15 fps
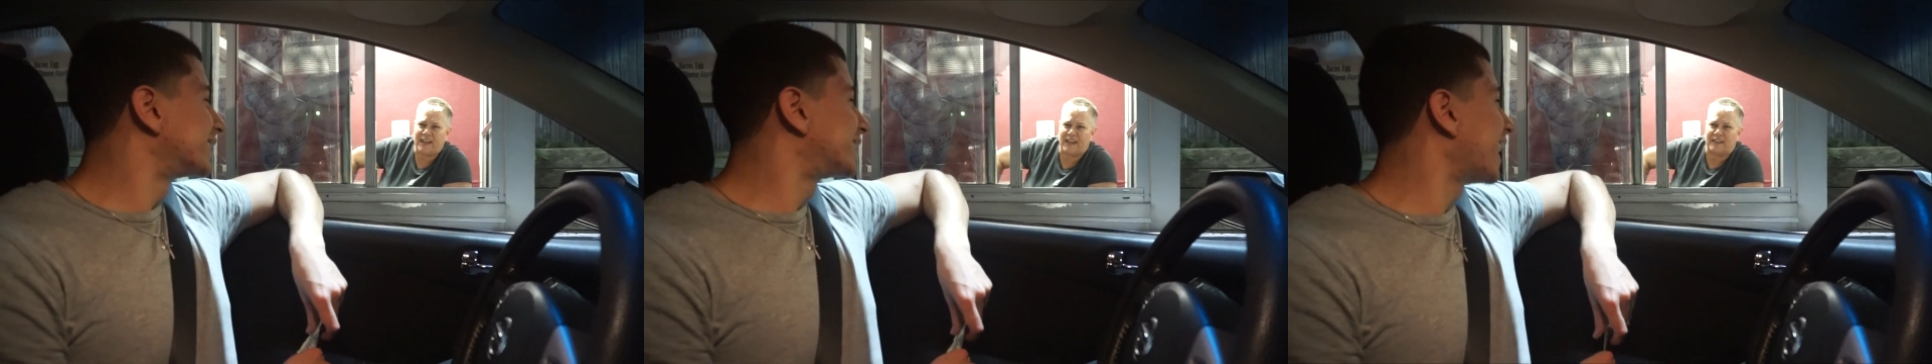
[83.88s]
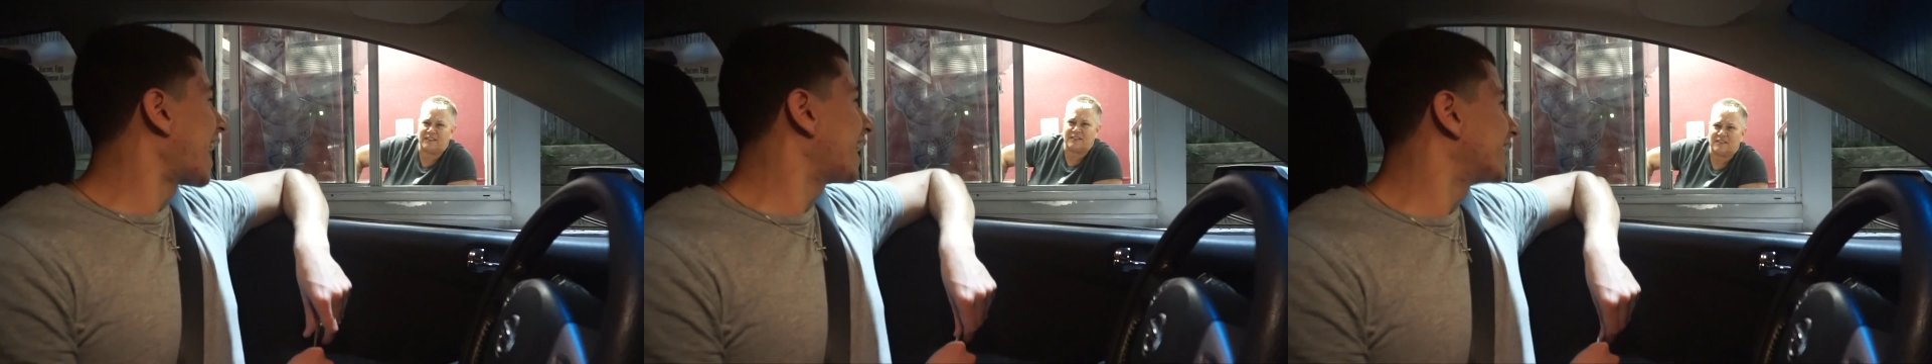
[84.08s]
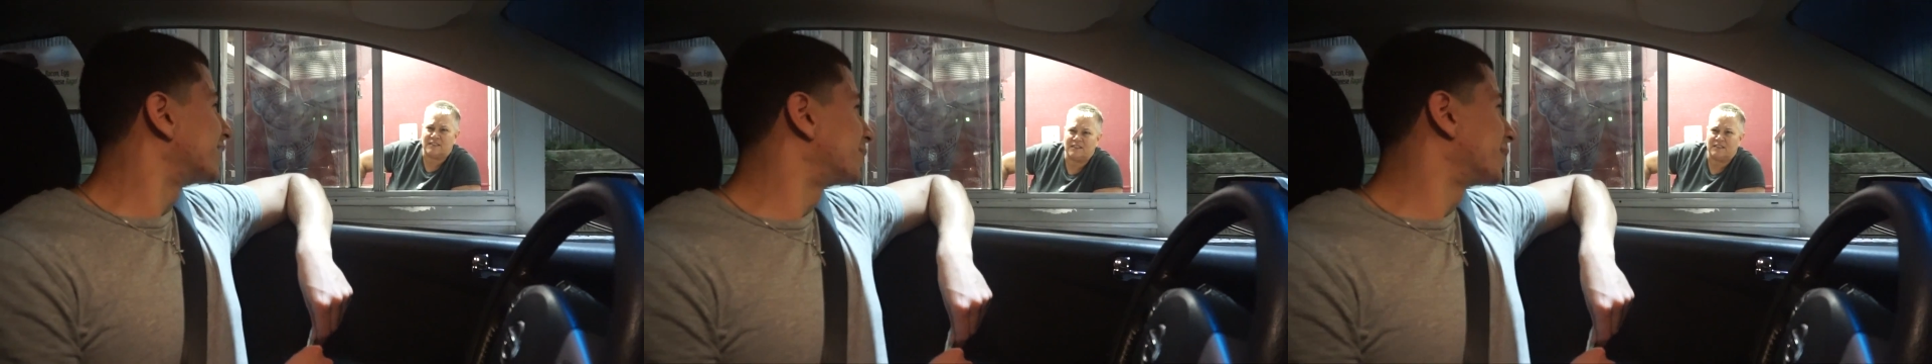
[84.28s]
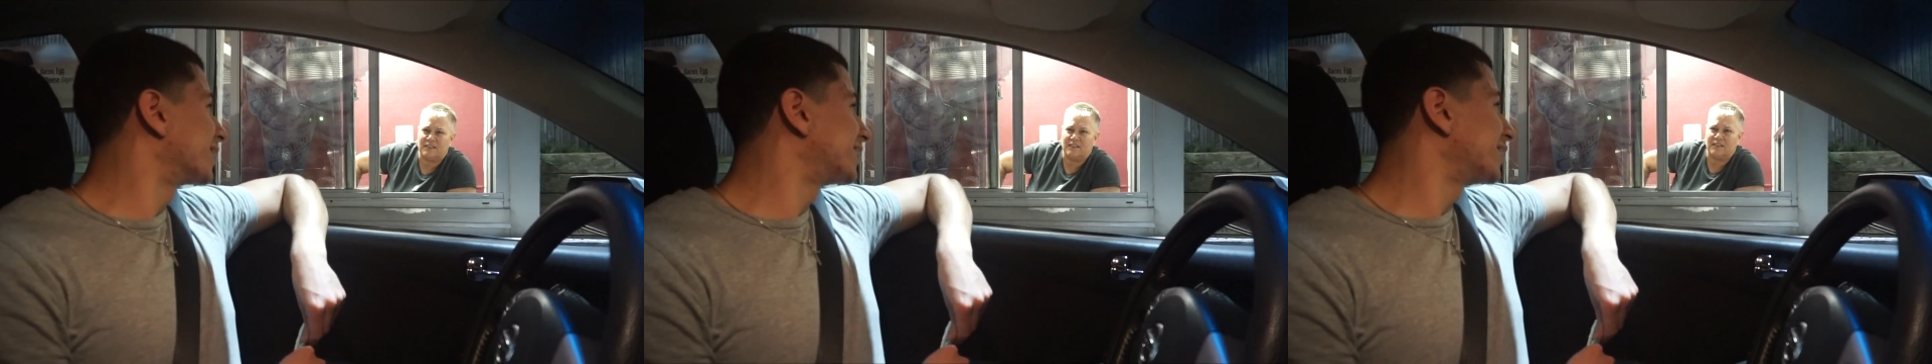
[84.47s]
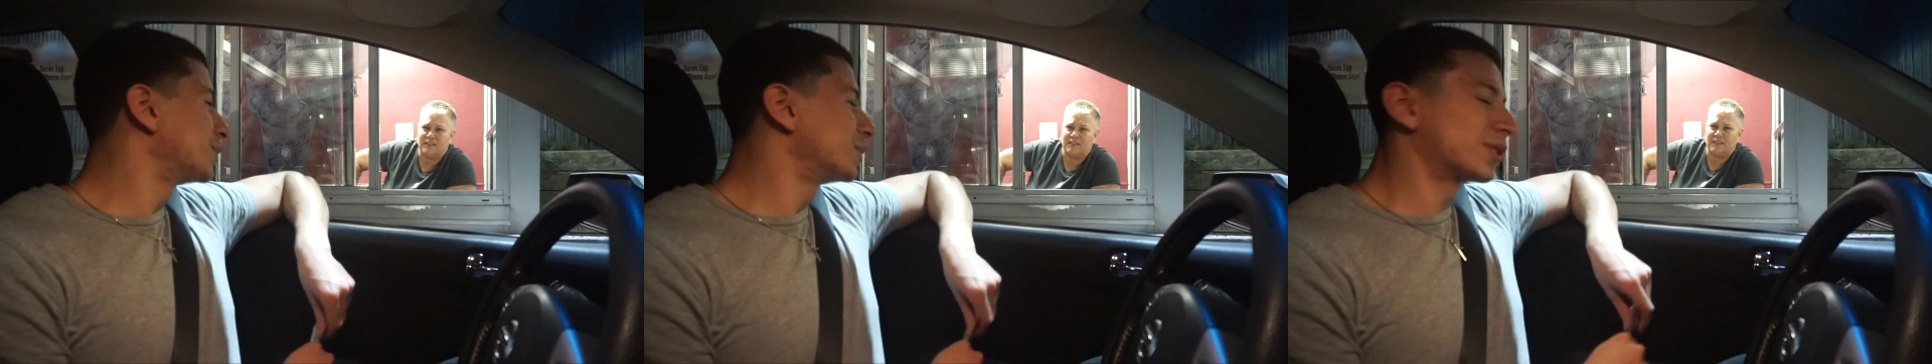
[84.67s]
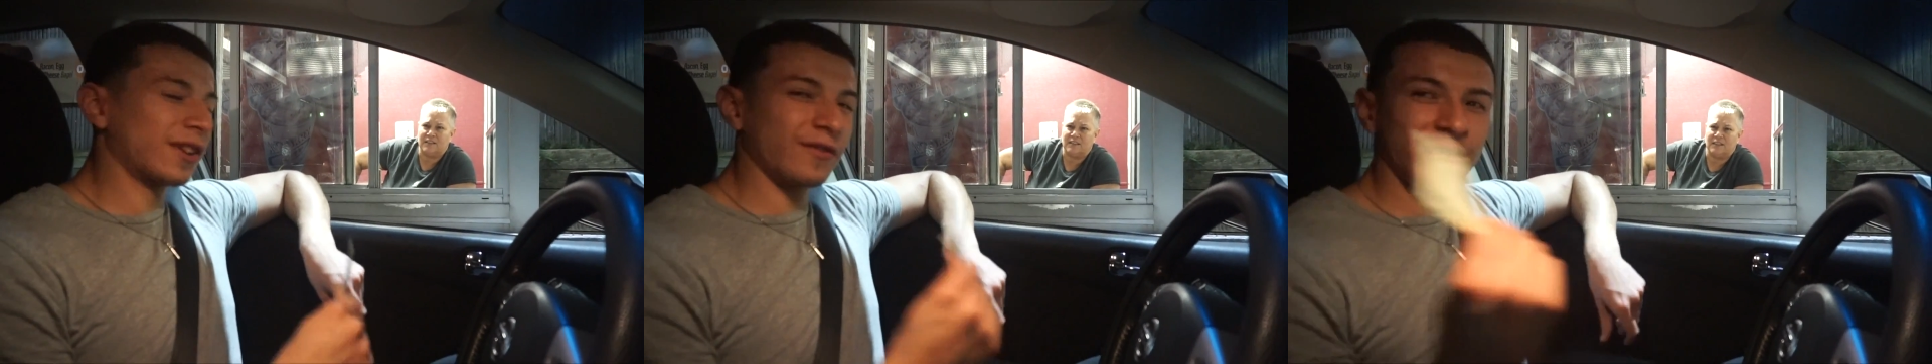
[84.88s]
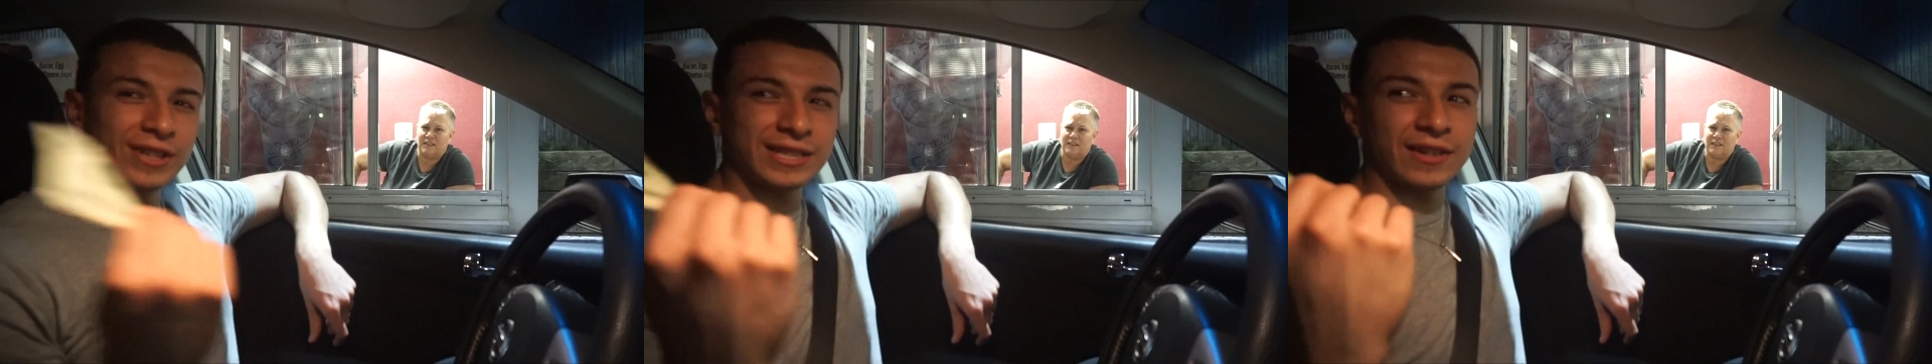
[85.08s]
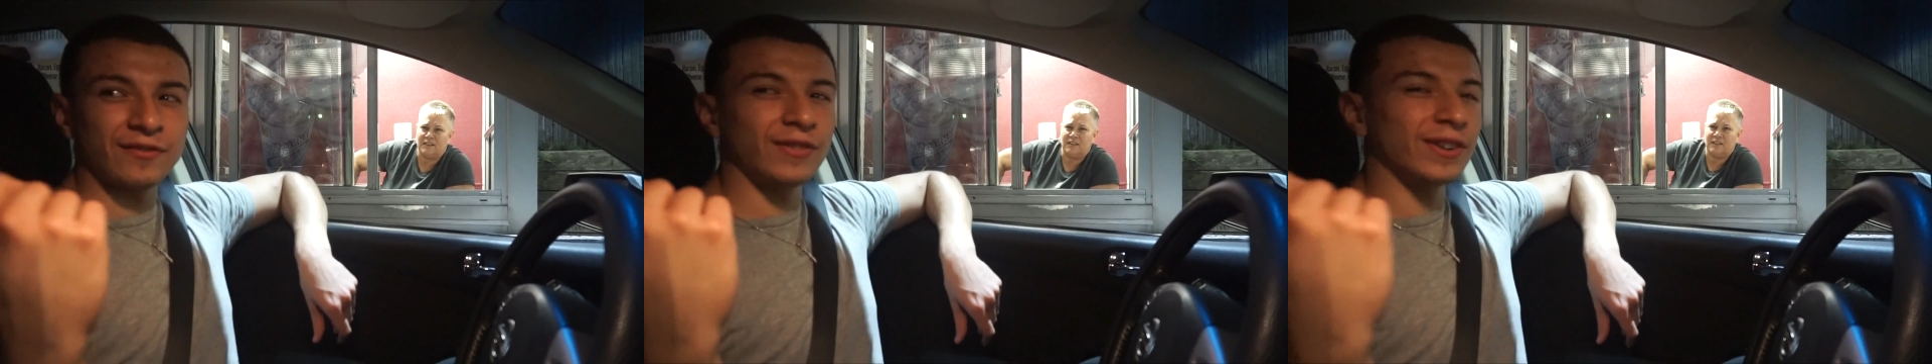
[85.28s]
It's a challenge. We're gonna see who's gonna
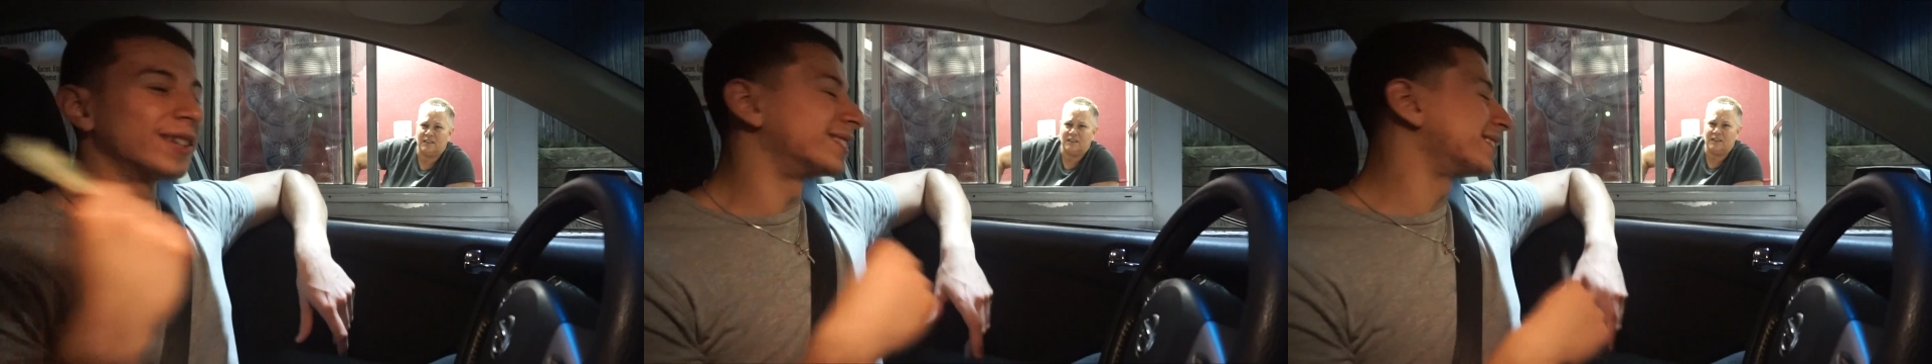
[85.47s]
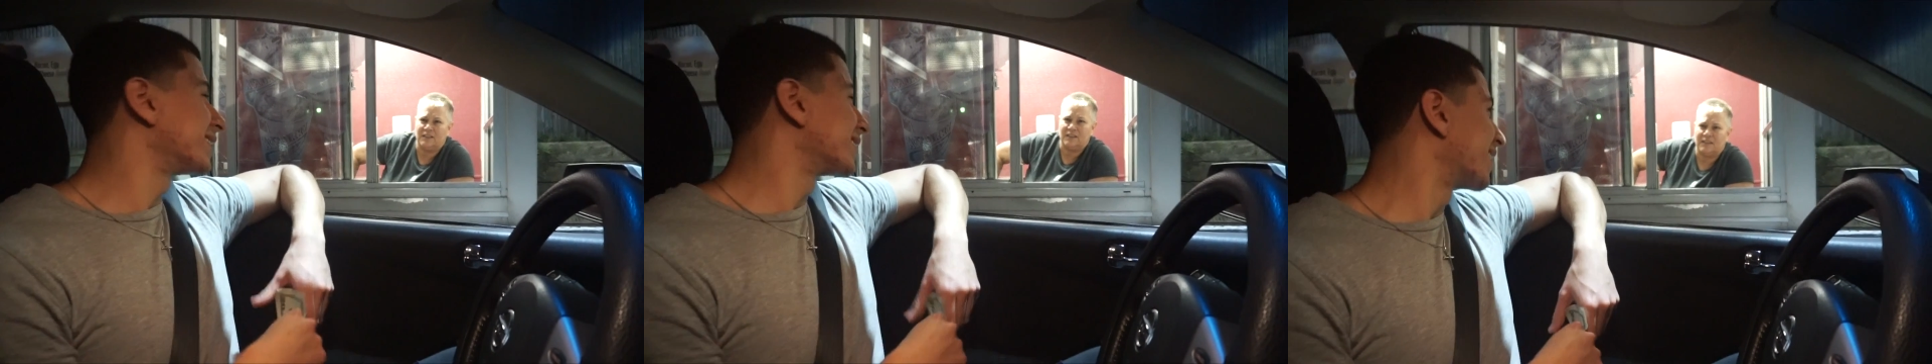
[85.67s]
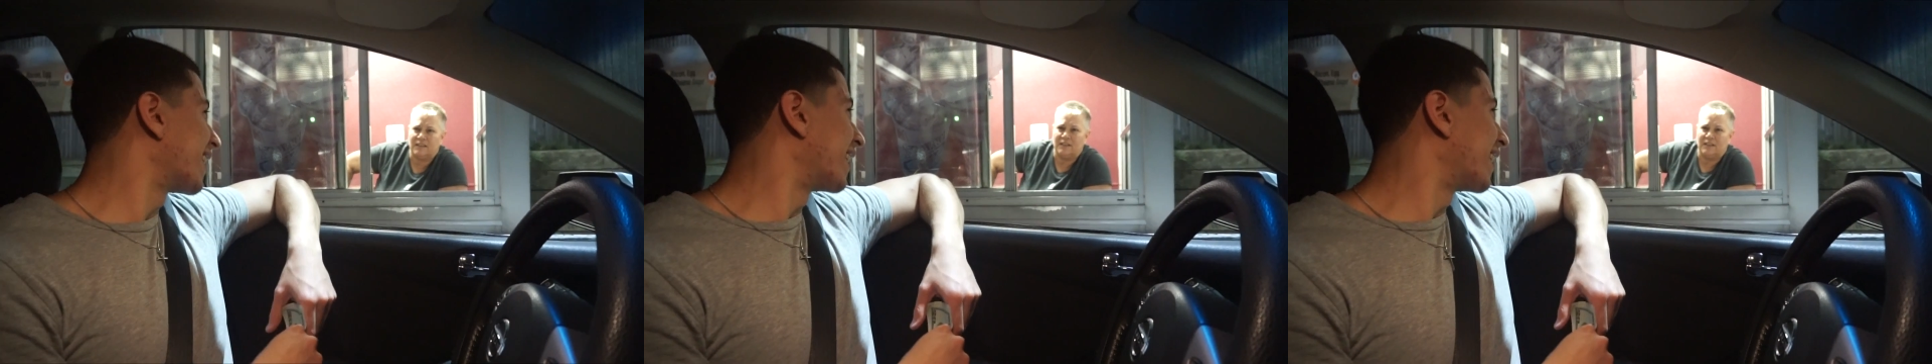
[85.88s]
finish it first,